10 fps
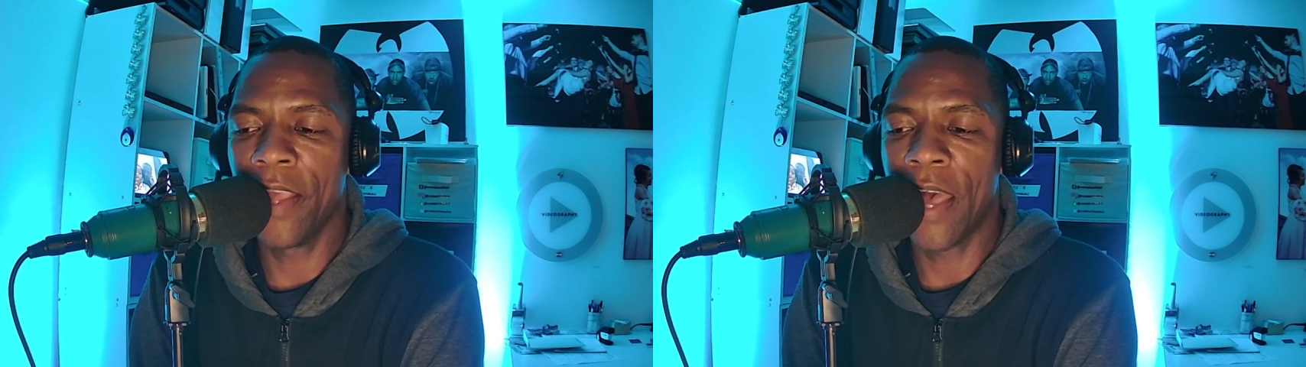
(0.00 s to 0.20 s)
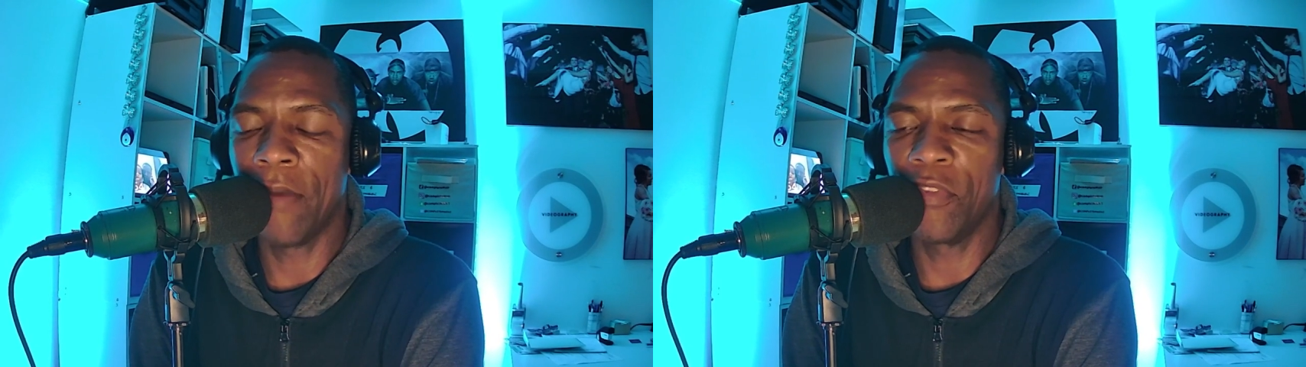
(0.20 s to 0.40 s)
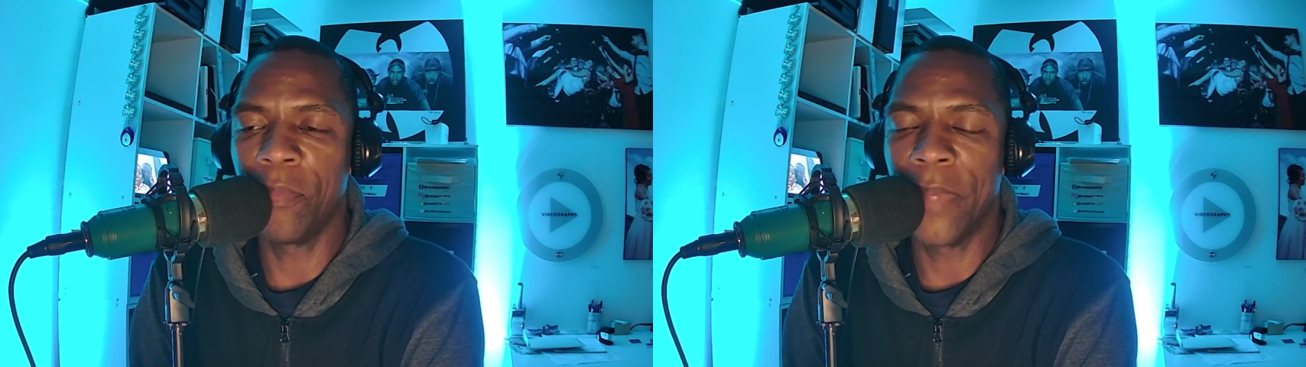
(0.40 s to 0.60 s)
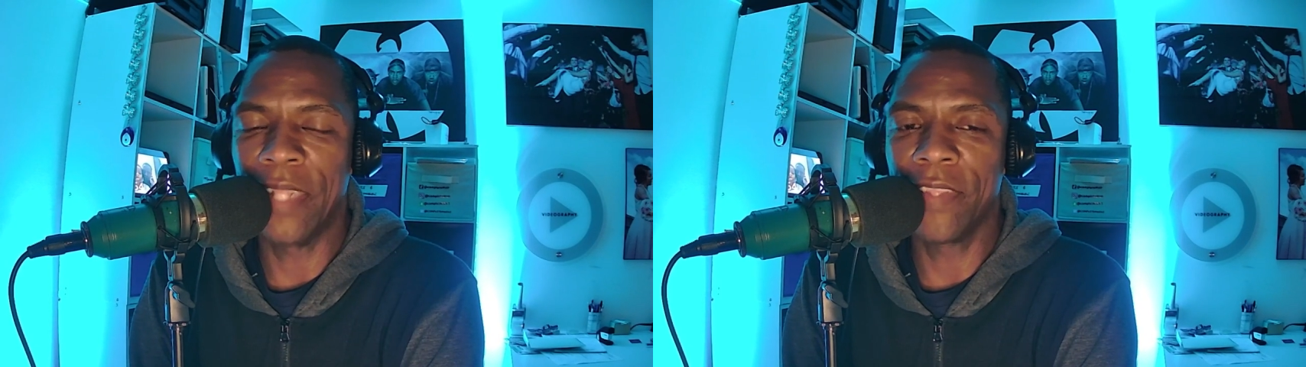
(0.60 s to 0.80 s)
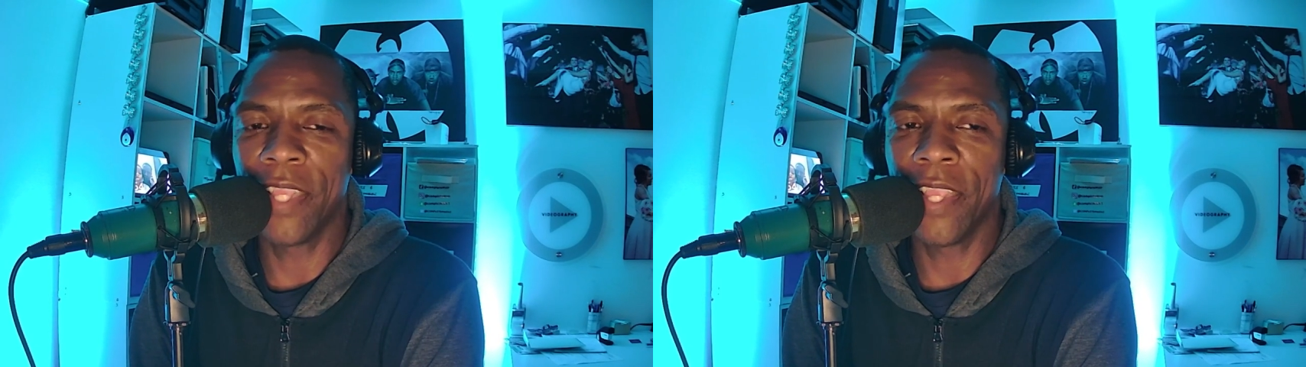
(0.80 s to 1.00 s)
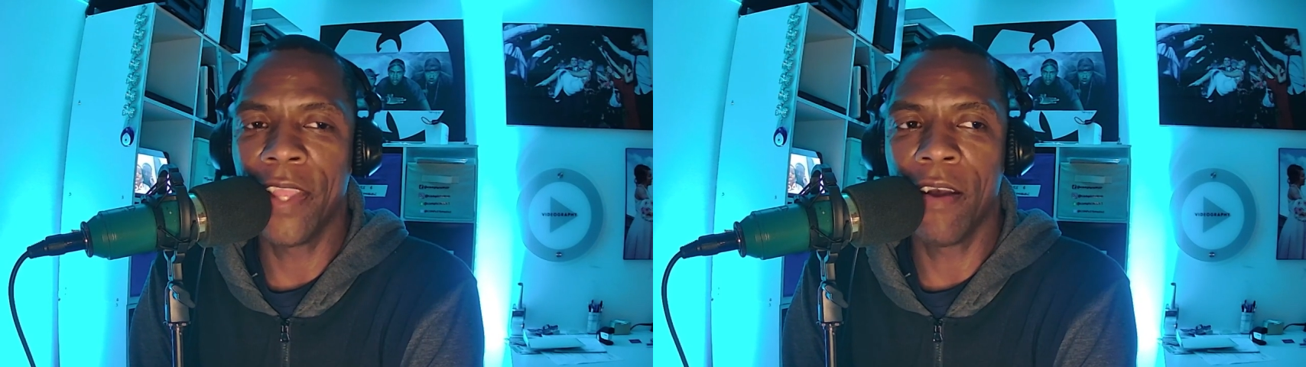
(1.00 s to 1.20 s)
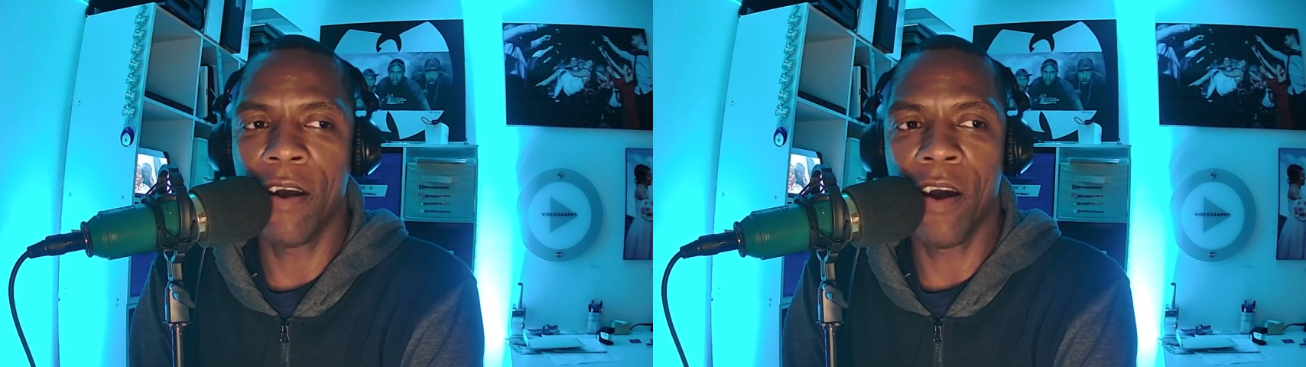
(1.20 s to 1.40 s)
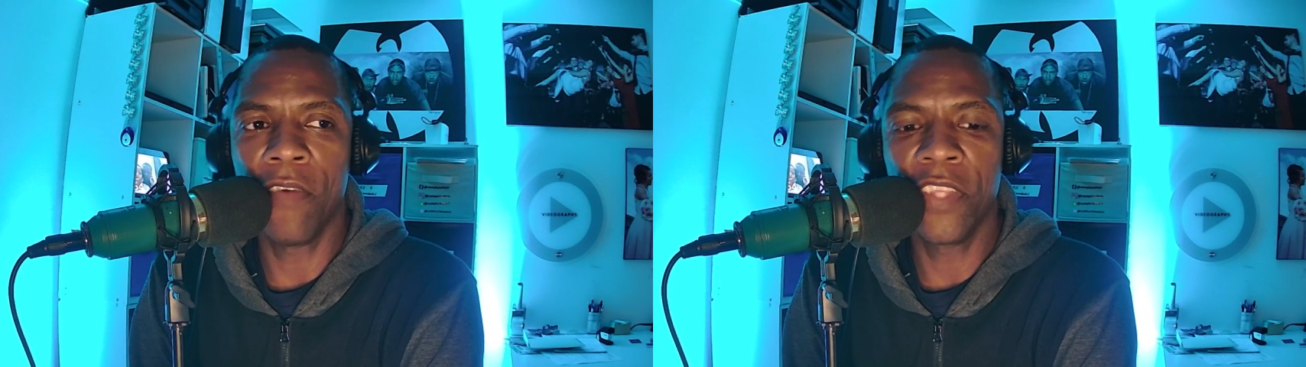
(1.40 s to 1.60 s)
I was about to get
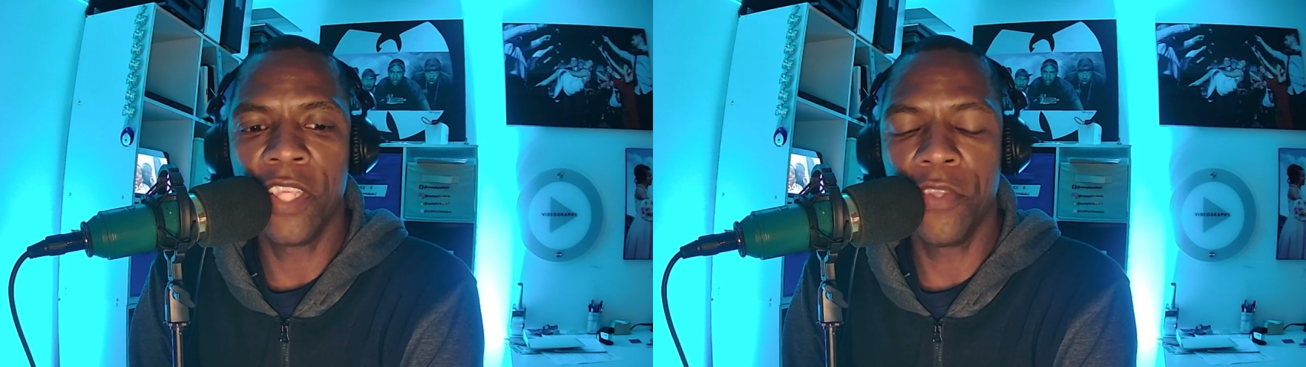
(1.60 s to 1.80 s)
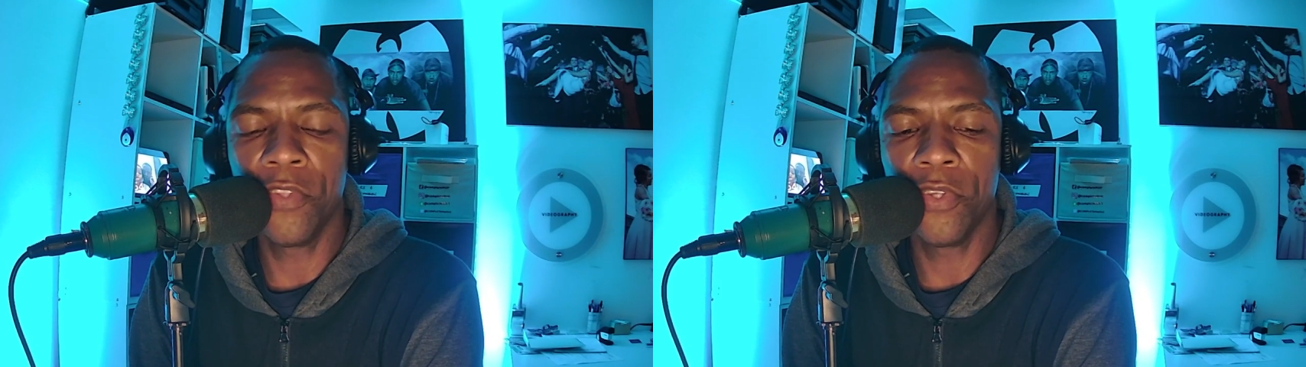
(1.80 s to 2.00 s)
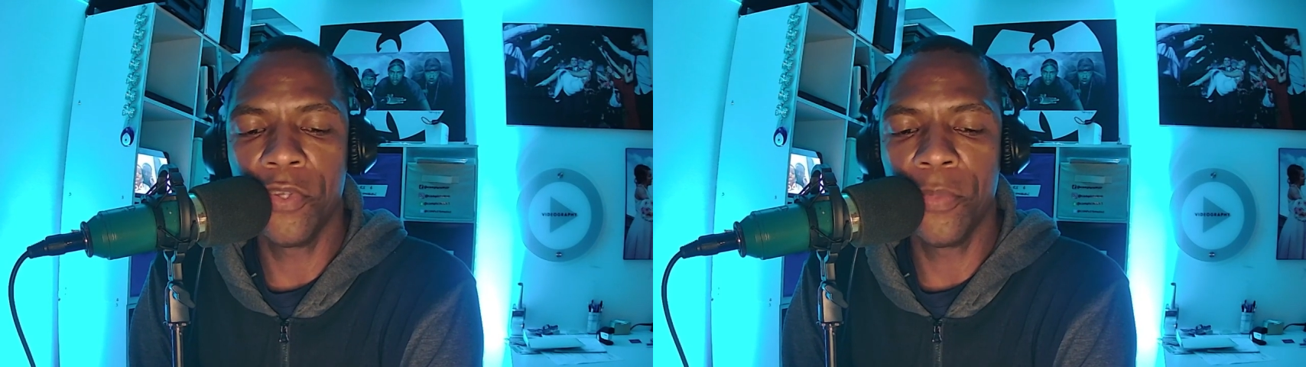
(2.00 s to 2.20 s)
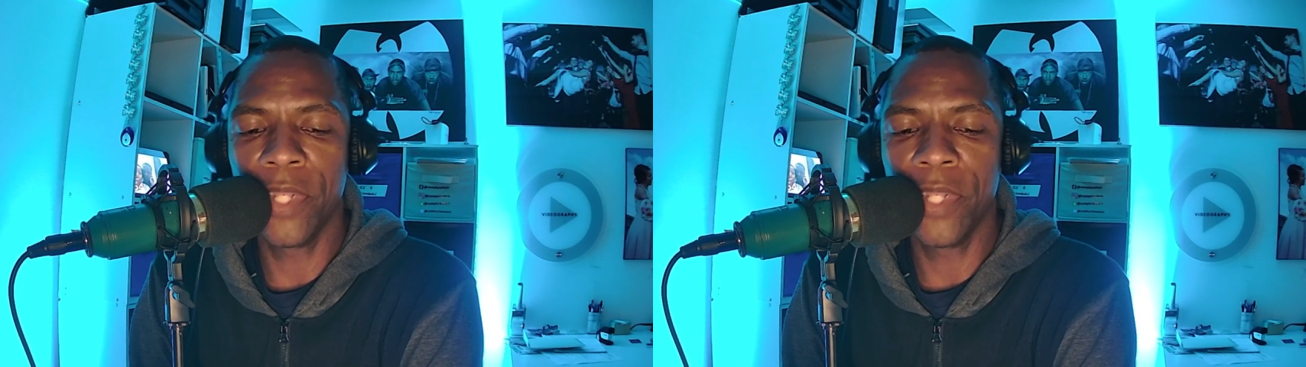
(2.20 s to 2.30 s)
off of YouTube